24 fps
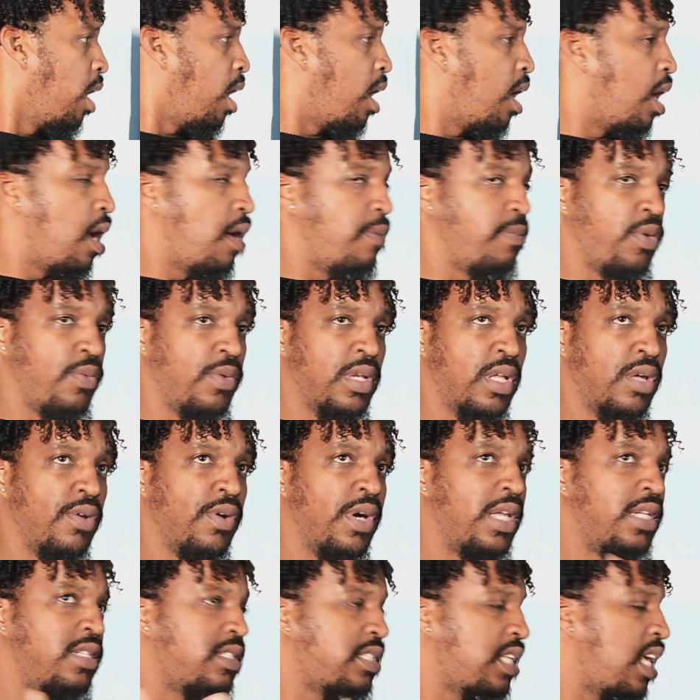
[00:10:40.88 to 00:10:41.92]
You want to go
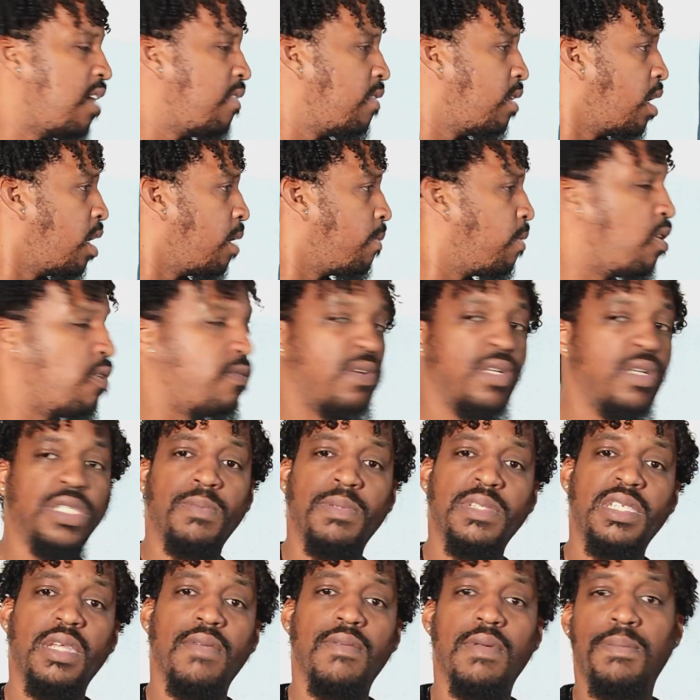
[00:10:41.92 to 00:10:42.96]
ahead and save it up over a
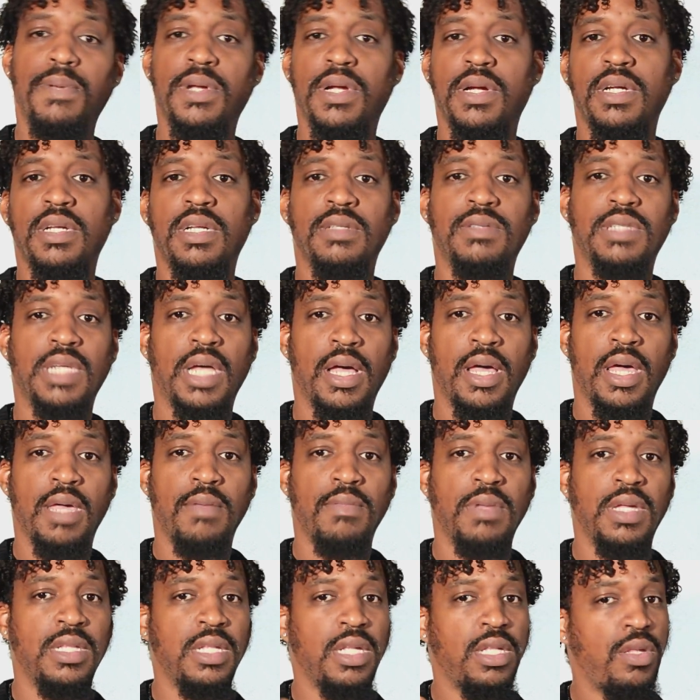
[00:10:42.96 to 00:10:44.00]
specific period of time,
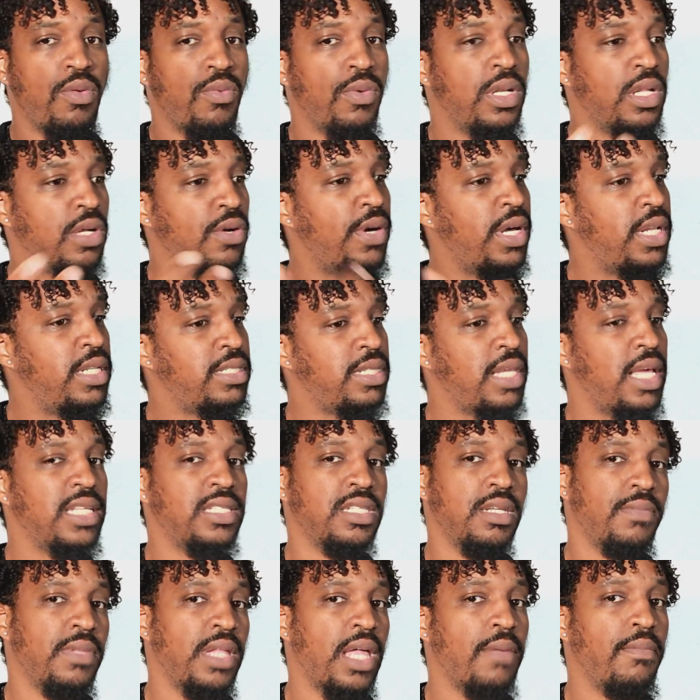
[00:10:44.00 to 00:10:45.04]
and then you want to go ahead and take
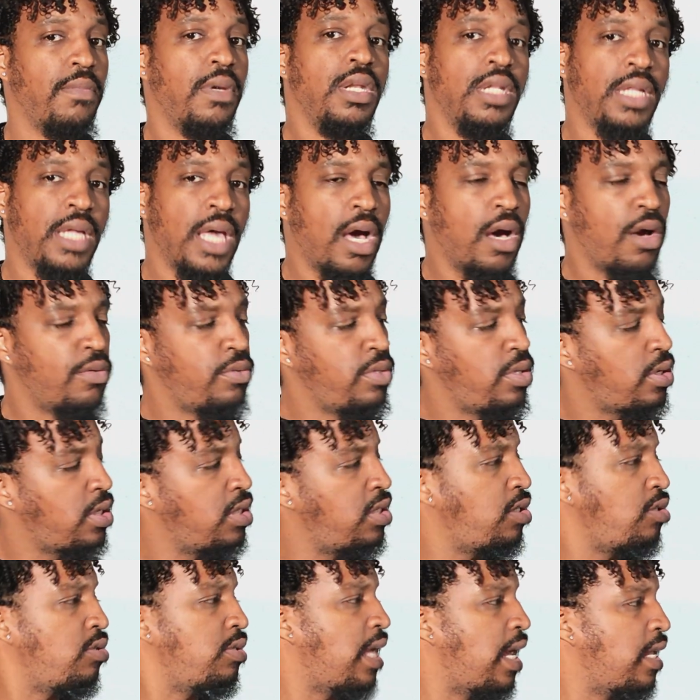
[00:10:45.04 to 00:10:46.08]
some of that money out. You can
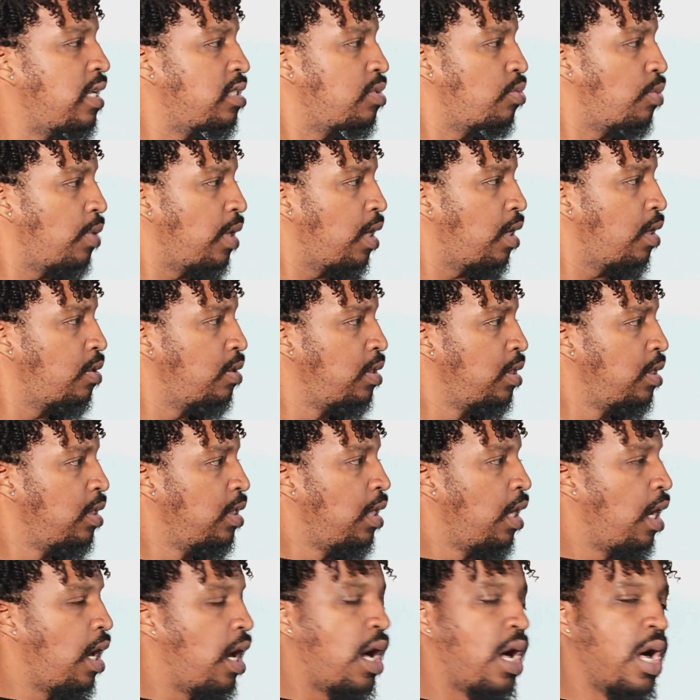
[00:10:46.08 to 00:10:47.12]
do that as well.
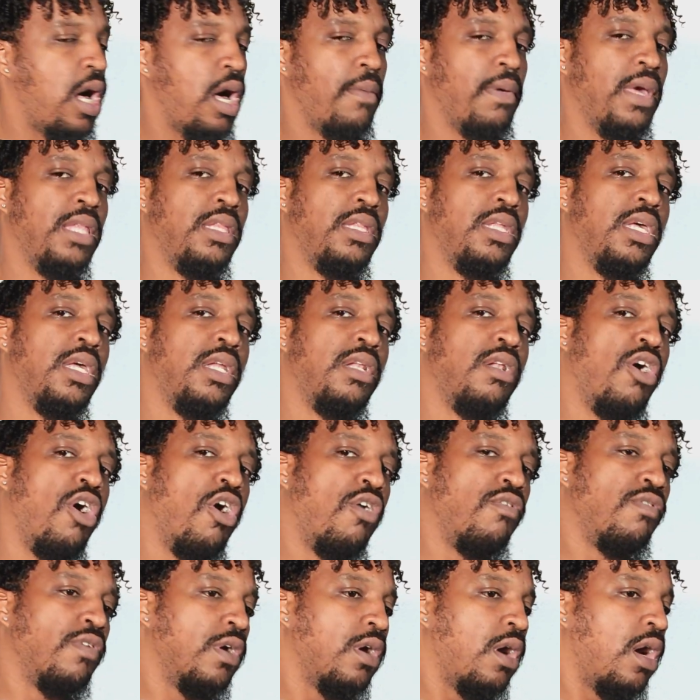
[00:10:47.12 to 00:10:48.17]
And then
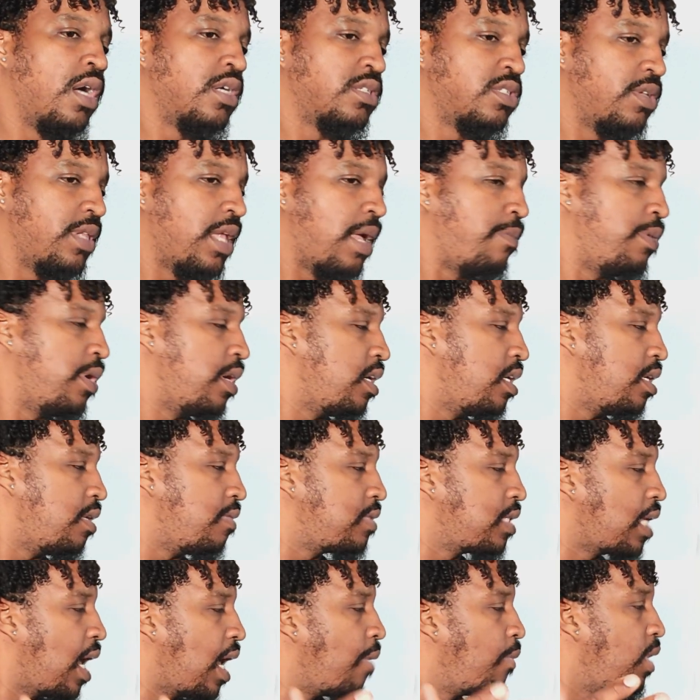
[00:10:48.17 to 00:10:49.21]
over also that period of
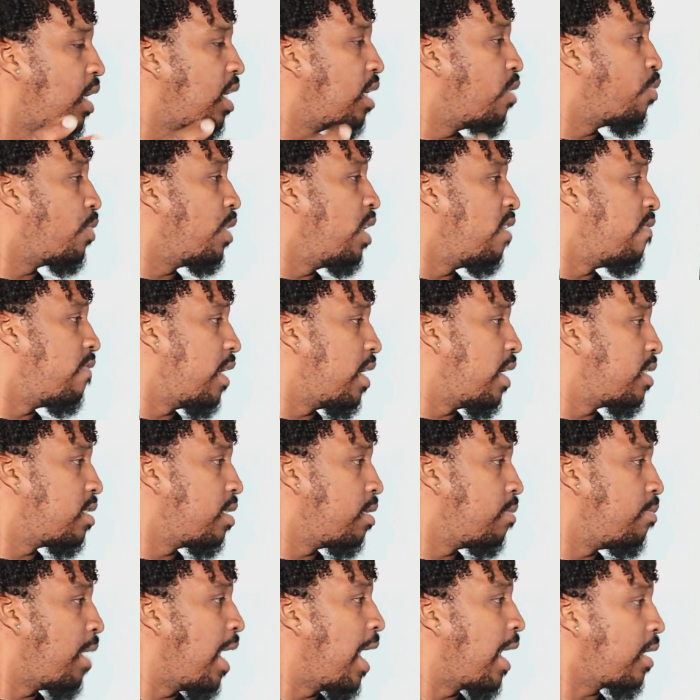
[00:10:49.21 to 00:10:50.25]
time, we can reinvest
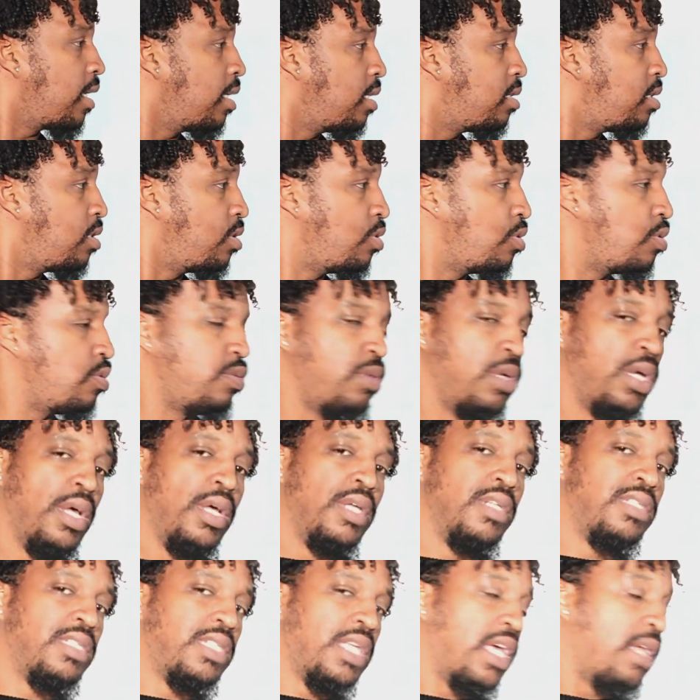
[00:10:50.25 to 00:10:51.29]
it back into
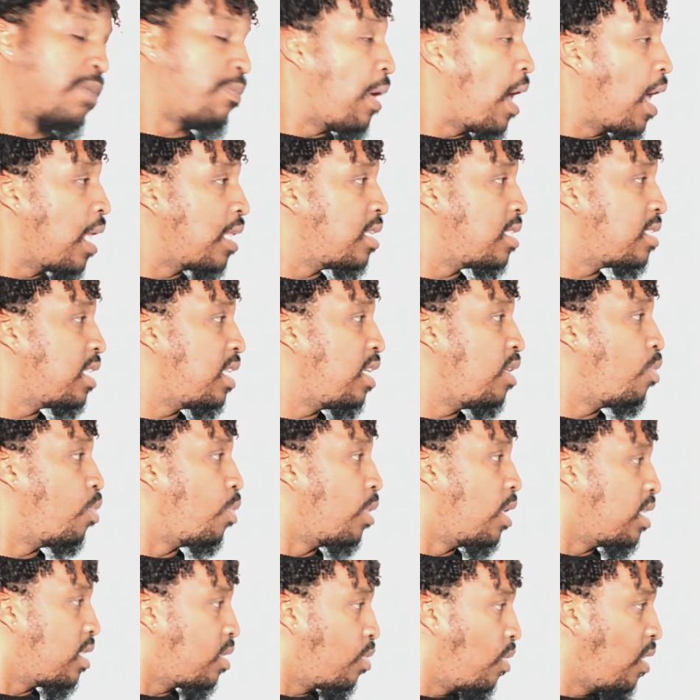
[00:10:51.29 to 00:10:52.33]
said policy
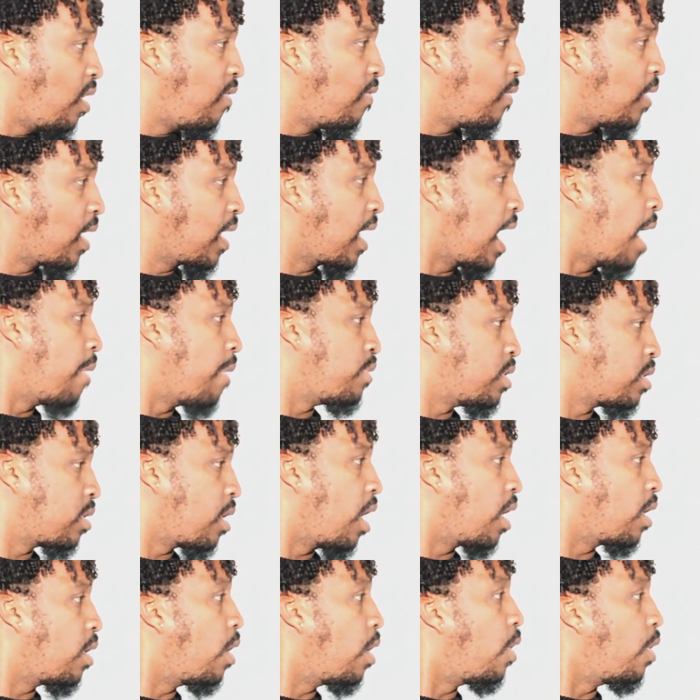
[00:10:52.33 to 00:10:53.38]
once we've accomplished
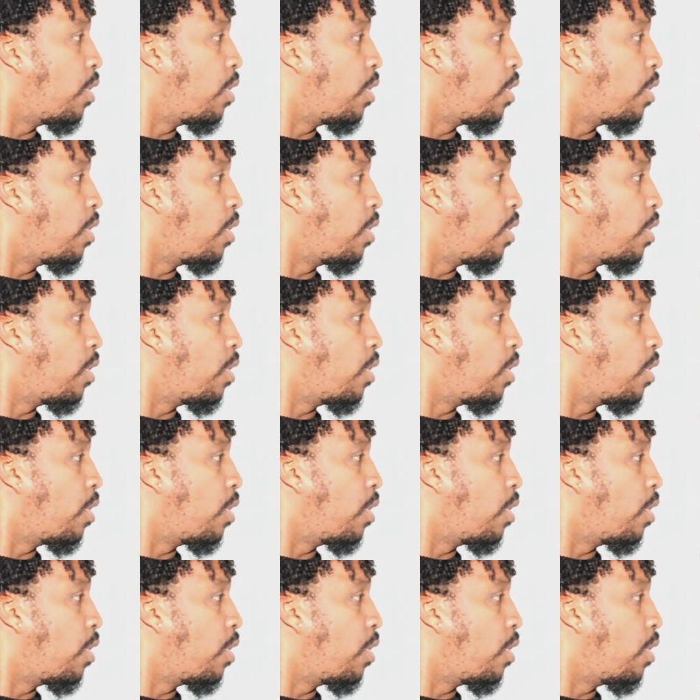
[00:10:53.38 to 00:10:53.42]
our goal.